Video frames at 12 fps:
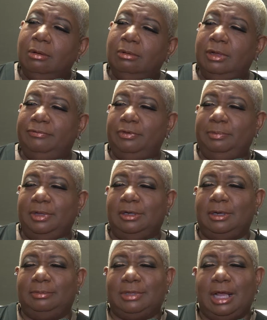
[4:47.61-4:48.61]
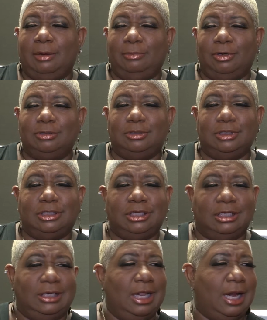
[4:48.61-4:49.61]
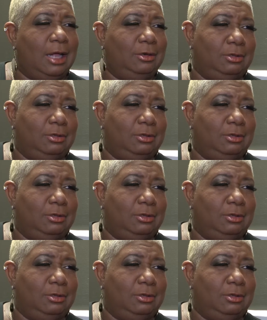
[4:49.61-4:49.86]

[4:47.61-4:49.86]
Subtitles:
Well, if you build up that emotion to shut that out,